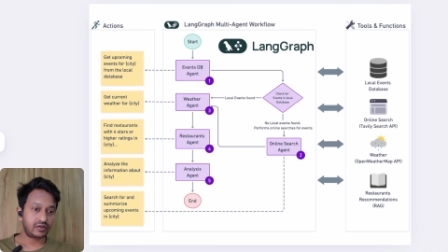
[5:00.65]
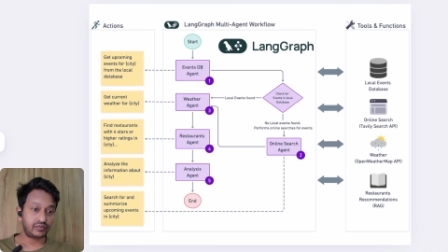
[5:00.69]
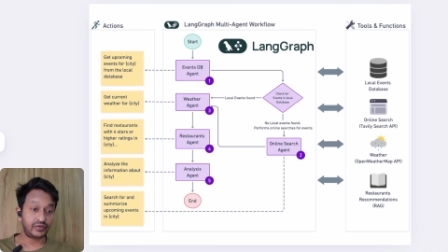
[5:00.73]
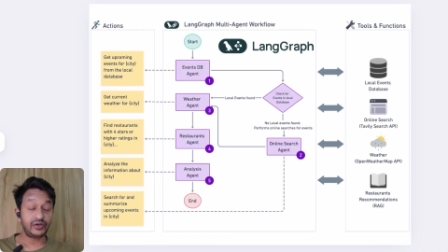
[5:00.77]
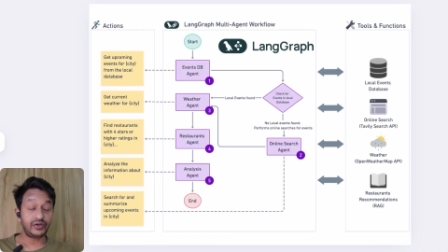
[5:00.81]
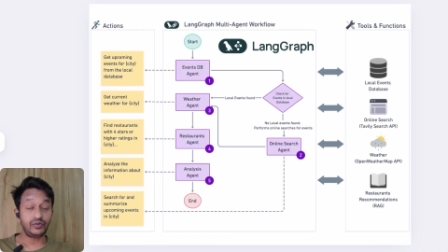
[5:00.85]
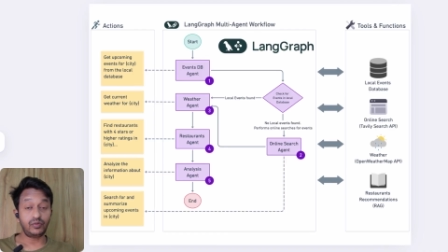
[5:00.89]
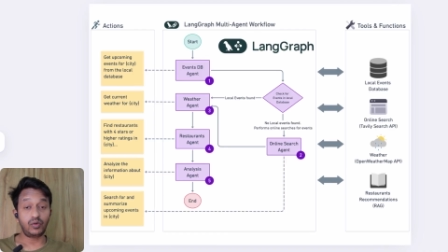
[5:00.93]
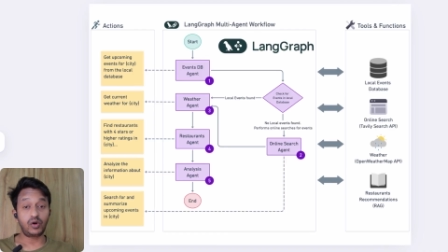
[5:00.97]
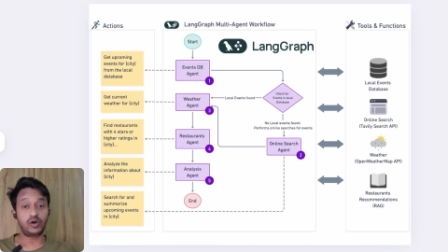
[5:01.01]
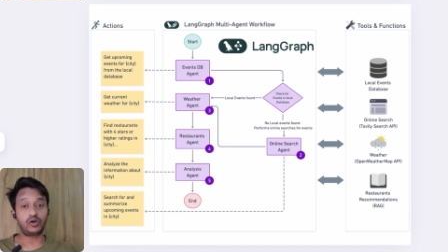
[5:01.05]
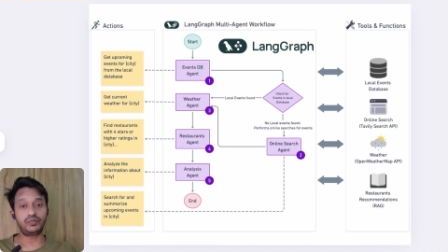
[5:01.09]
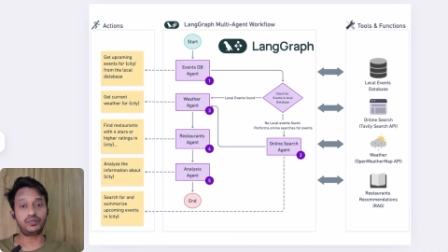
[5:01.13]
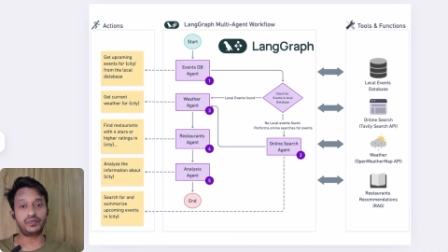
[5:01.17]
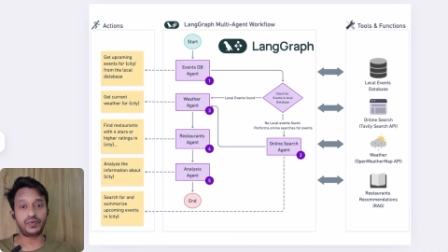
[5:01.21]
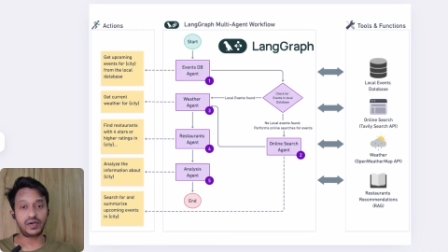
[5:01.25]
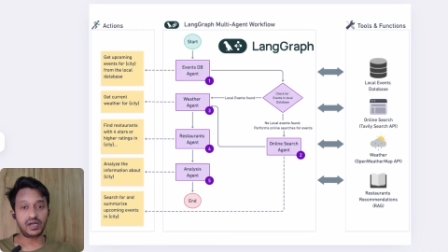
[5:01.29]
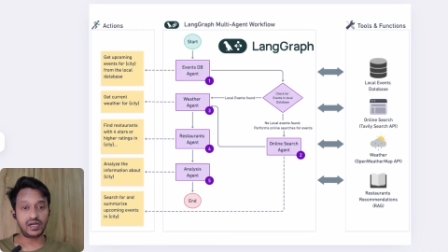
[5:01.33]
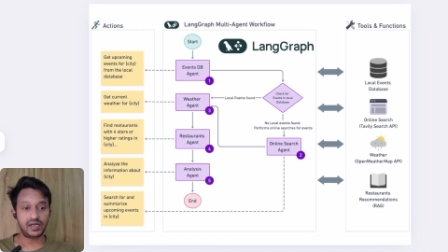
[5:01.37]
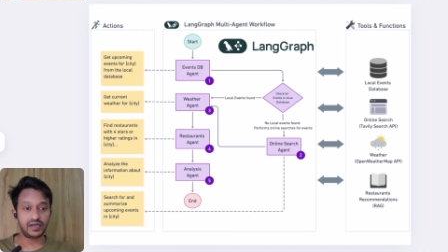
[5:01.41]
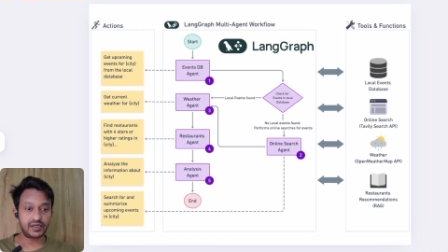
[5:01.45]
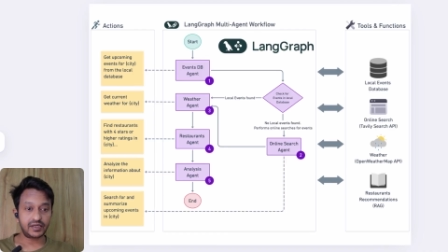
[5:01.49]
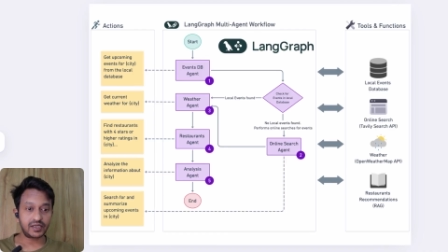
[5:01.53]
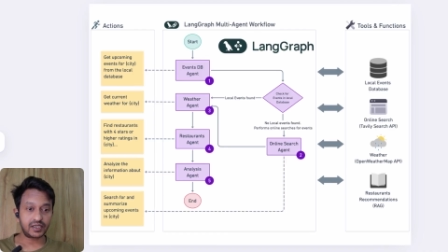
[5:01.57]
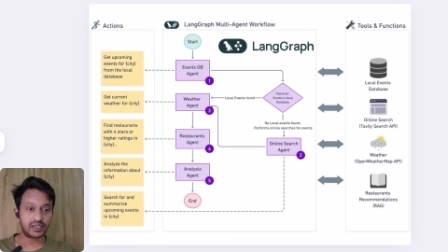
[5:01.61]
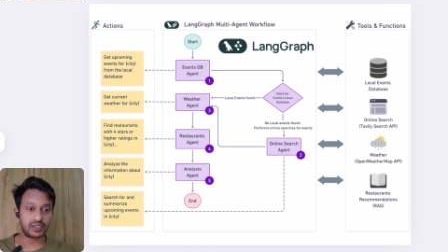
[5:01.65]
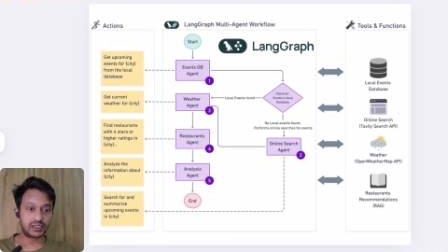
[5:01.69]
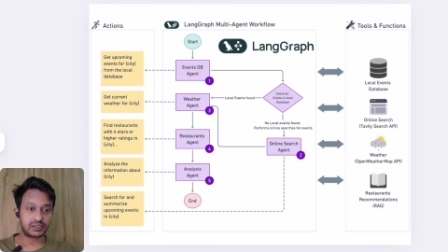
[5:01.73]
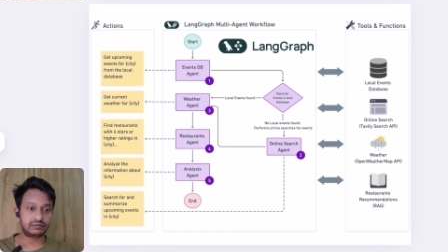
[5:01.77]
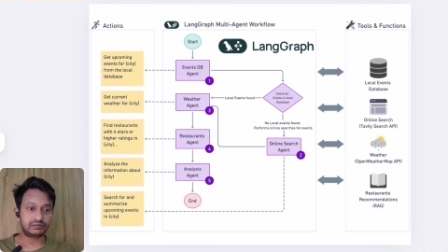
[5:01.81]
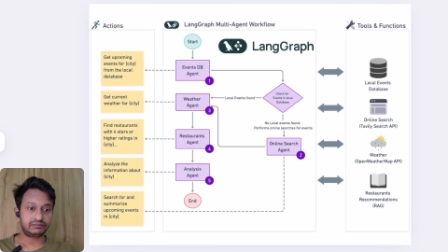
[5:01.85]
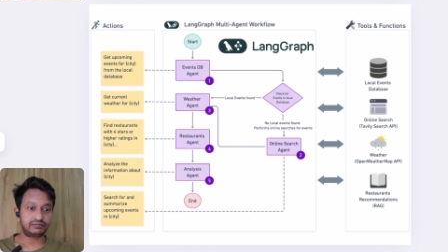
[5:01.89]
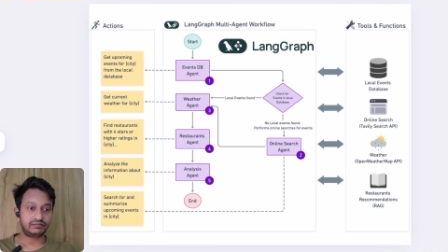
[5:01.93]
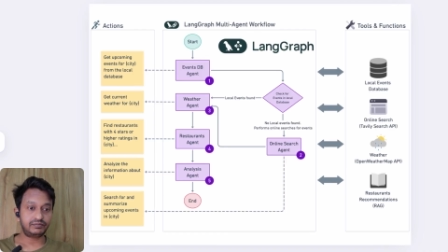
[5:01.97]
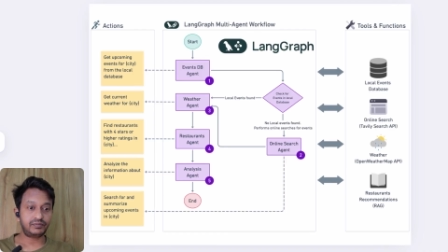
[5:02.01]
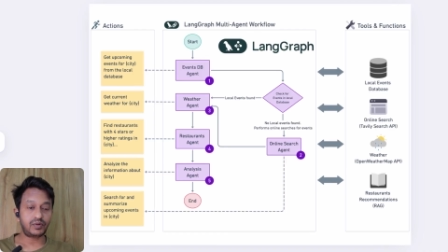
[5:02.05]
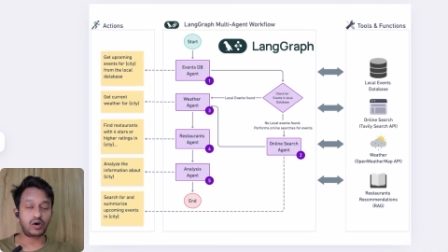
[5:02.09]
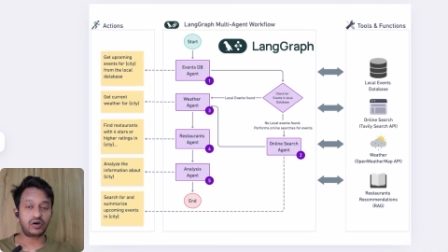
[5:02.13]
when you want to build uh,
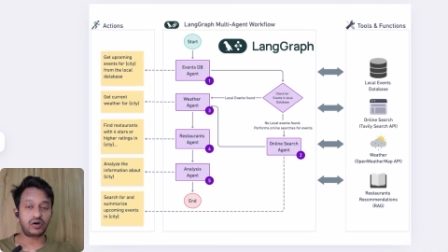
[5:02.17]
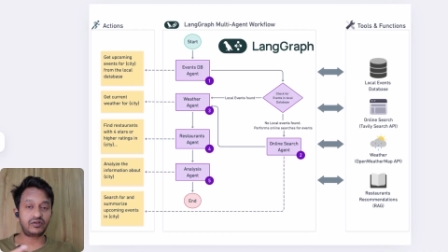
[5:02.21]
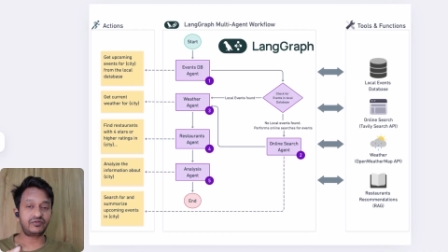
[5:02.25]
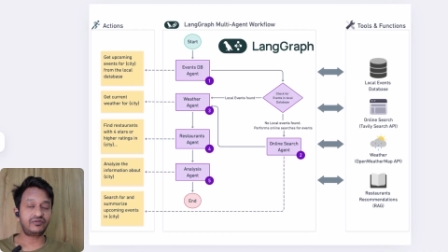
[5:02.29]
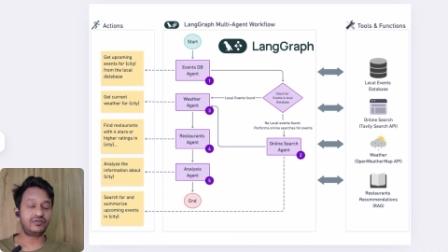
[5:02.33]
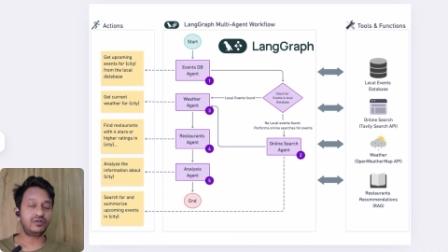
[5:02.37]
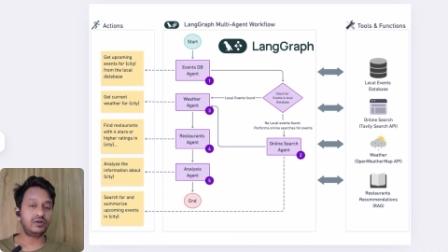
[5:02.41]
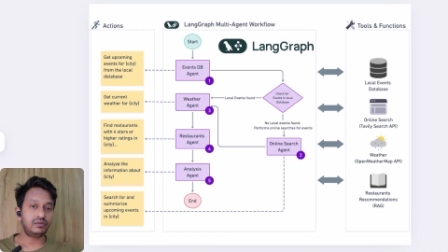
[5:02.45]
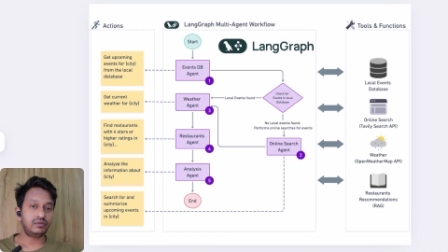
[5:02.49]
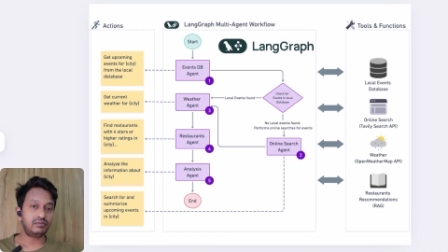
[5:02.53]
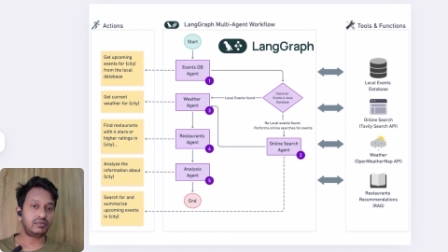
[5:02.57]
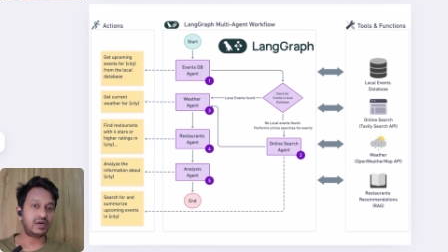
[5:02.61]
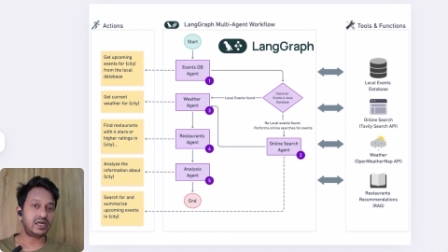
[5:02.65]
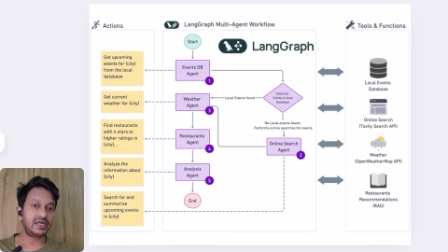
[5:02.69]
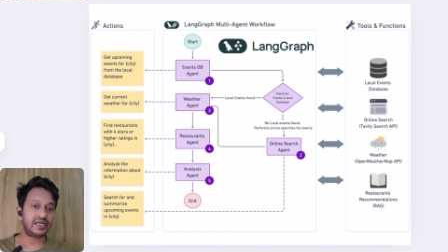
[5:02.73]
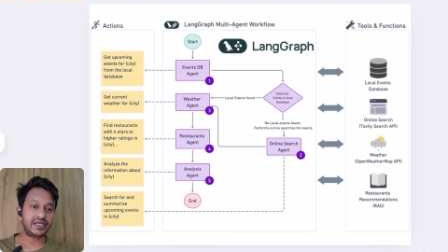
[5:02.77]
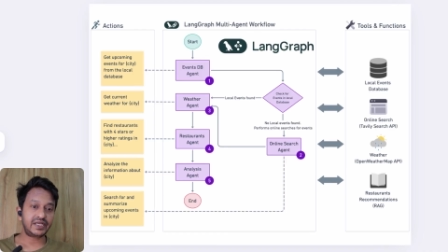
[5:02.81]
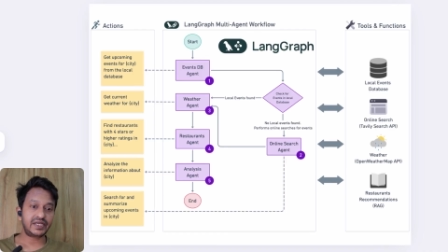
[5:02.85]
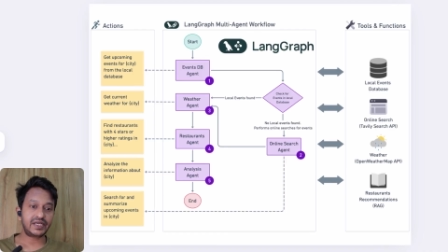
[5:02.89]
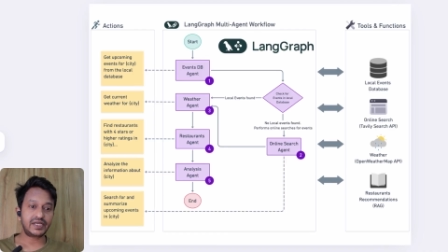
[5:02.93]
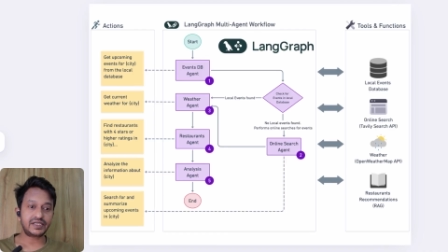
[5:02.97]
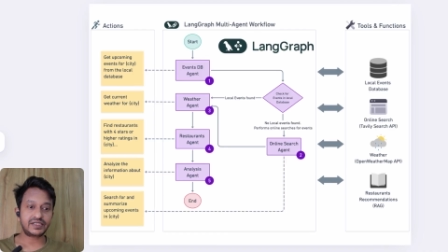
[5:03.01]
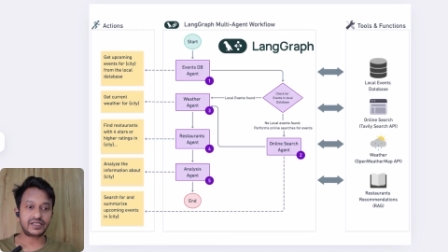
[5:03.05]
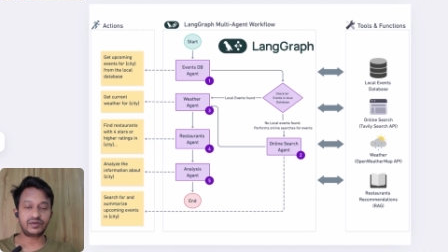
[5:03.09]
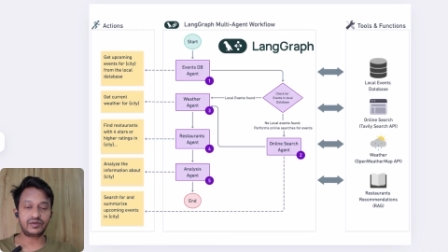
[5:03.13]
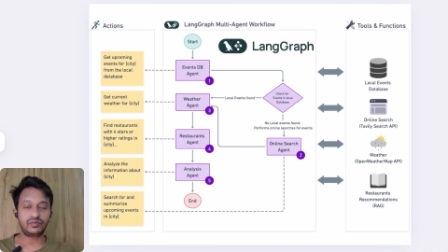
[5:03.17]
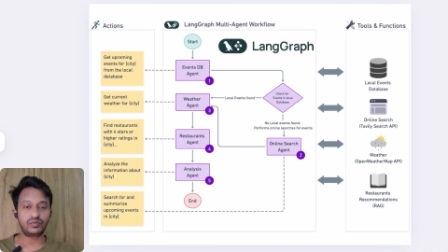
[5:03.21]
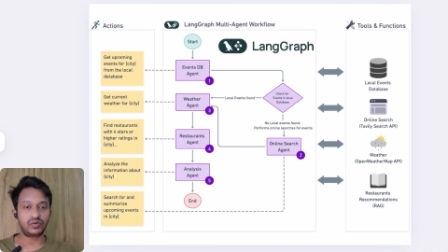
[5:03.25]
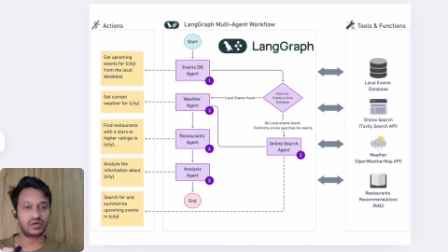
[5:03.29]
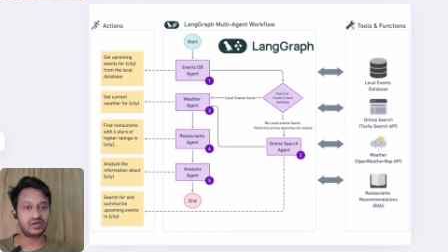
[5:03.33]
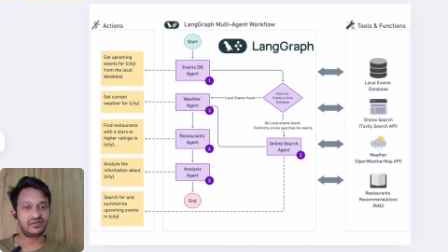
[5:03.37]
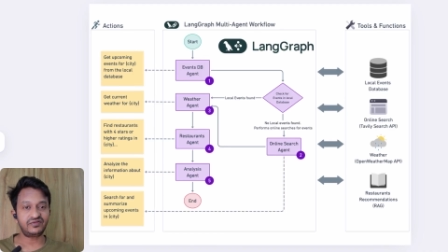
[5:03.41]
powerful multi-agent